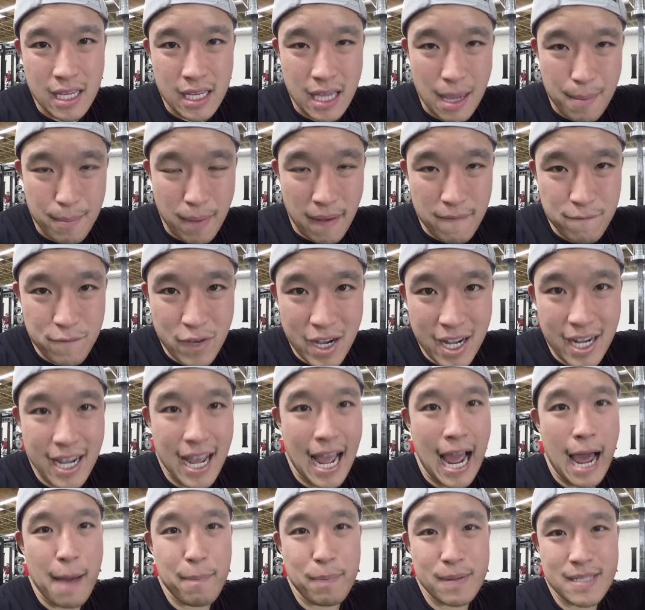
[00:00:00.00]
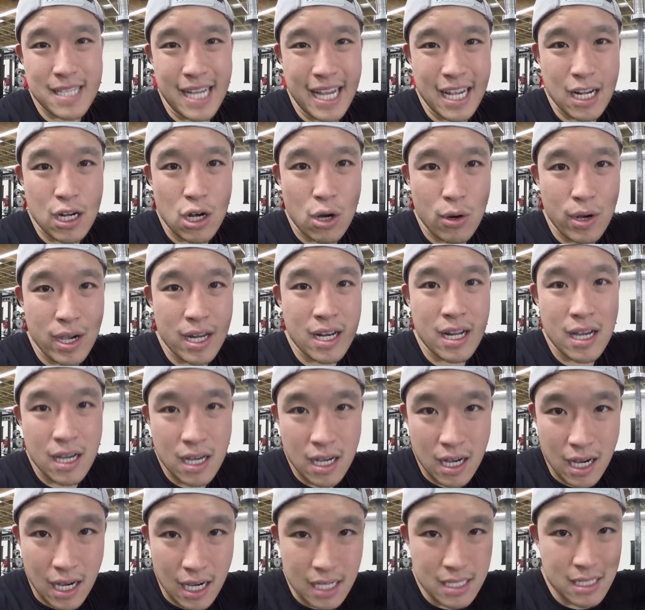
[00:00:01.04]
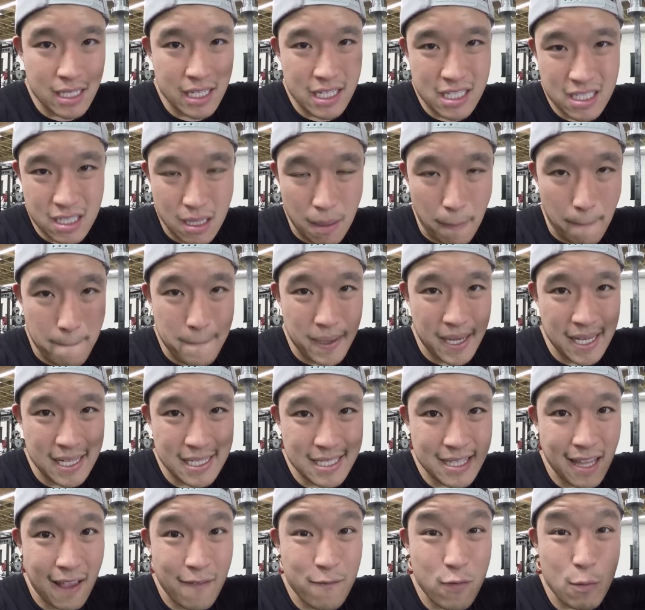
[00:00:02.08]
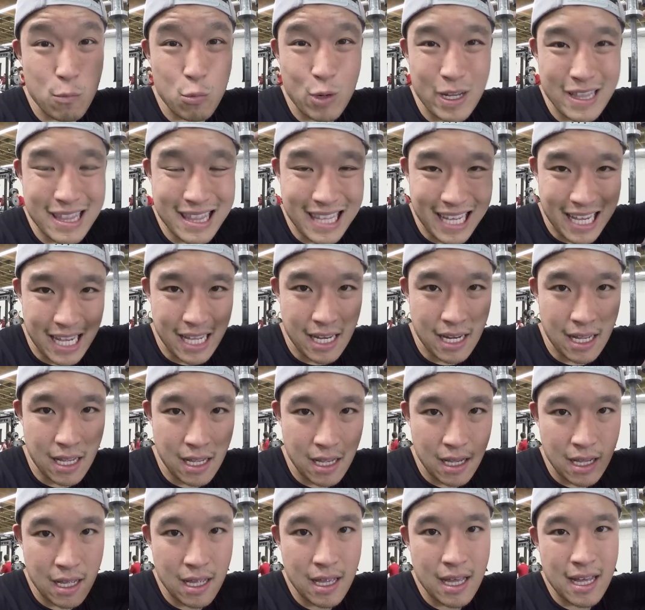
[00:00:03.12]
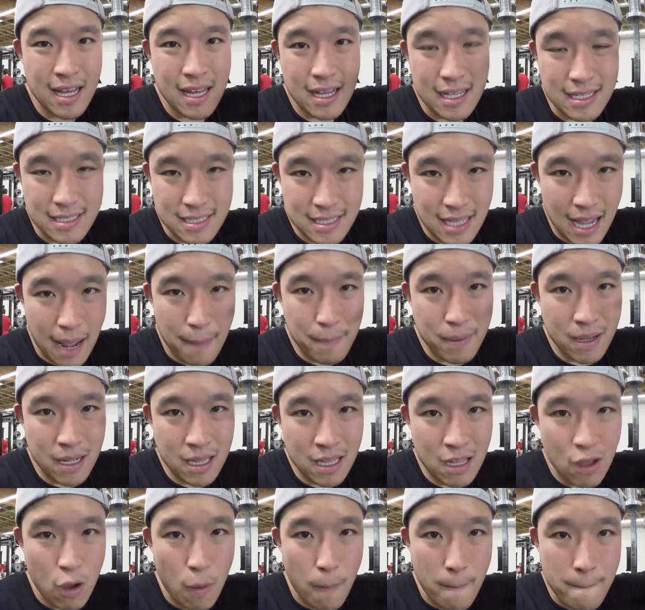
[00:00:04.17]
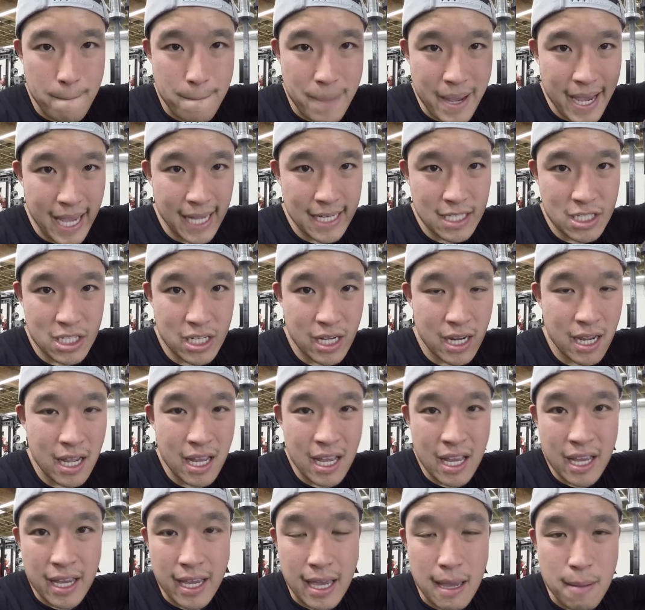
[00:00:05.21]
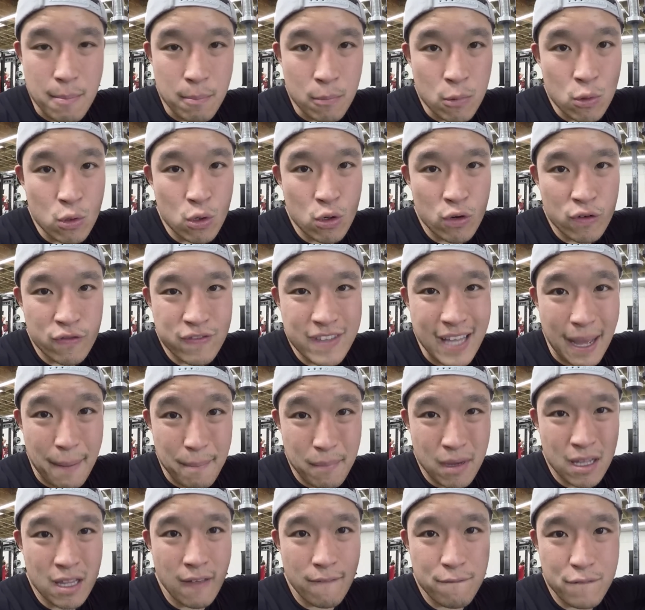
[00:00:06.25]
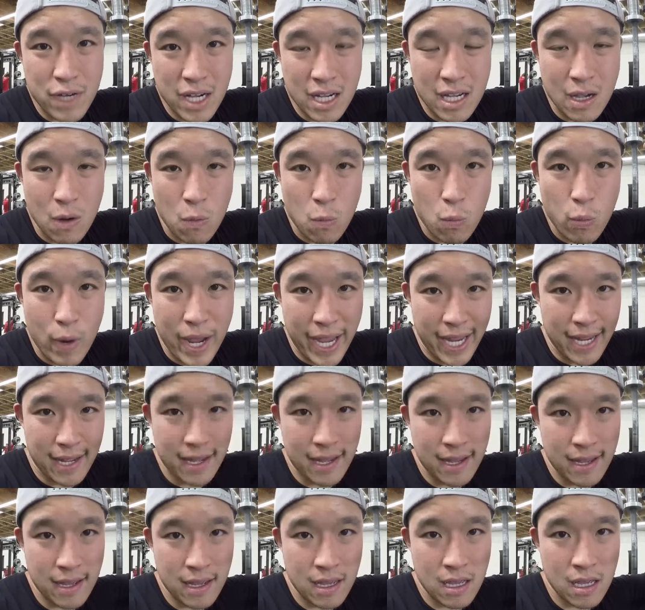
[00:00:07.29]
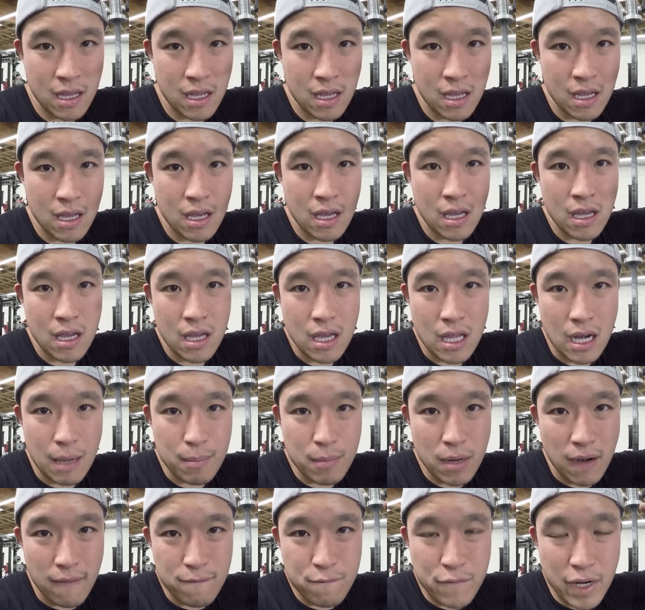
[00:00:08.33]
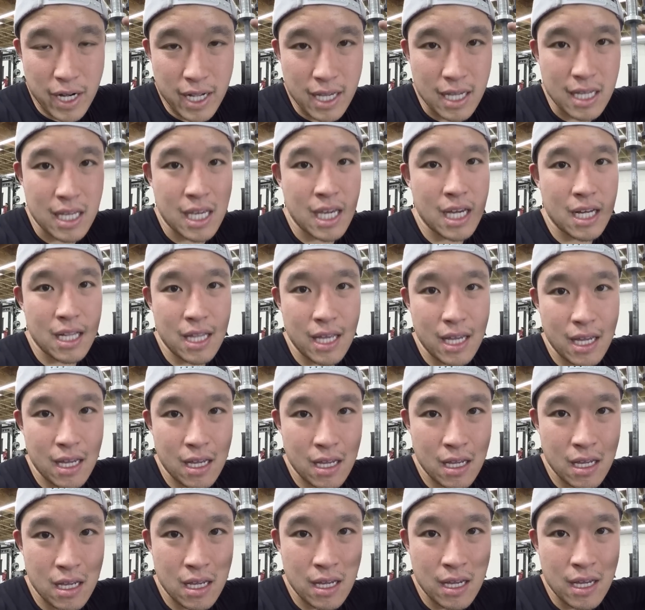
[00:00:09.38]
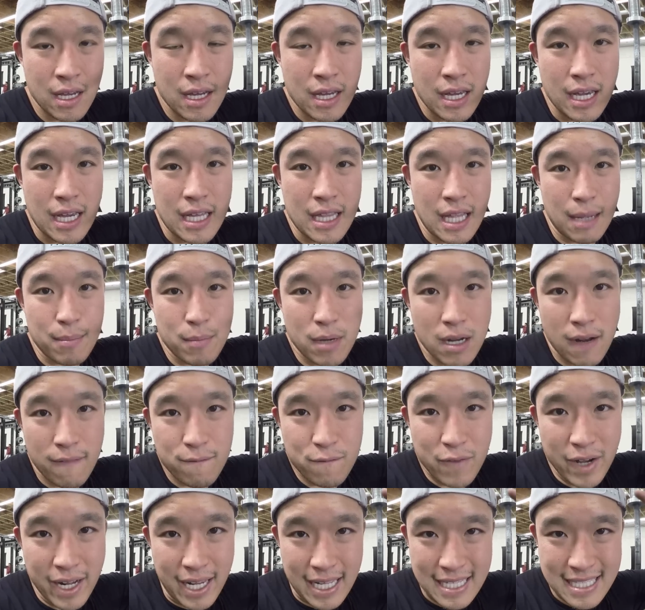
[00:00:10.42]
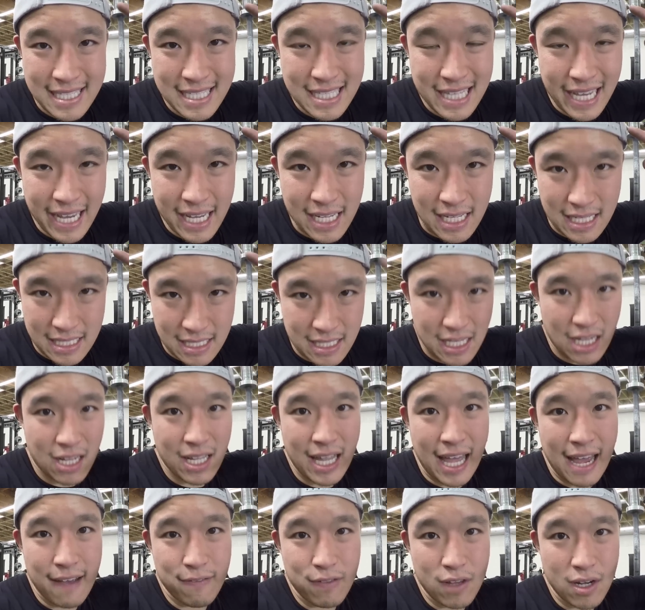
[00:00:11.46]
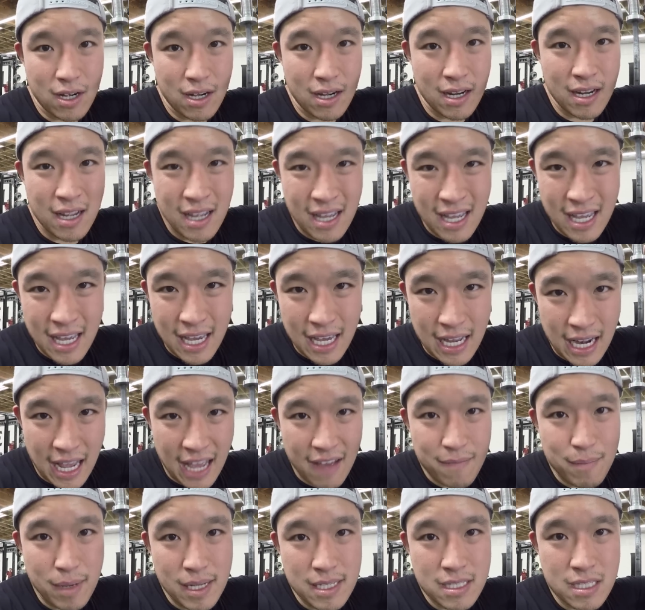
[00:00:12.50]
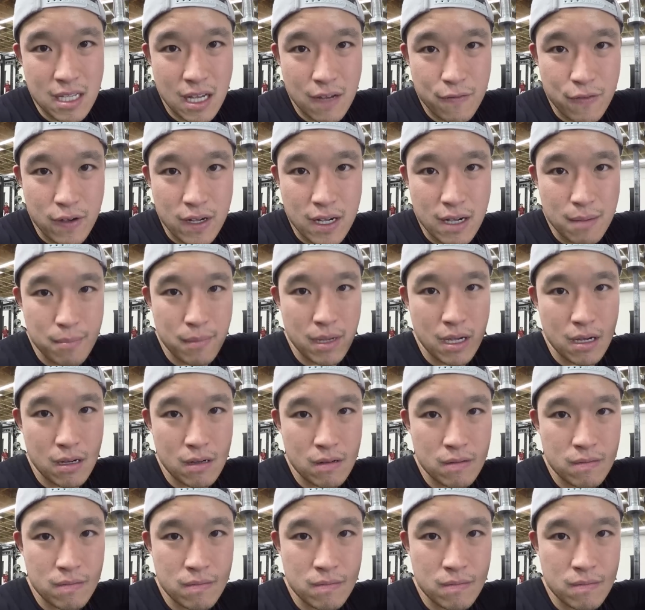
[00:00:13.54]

get my fucking appetite going, unleash the beast from within, stop being a bitch, and move that motherfucking weight, and I'm gonna fucking kill it, and I'm gonna fucking slay Gazelle after, have myself a good meal.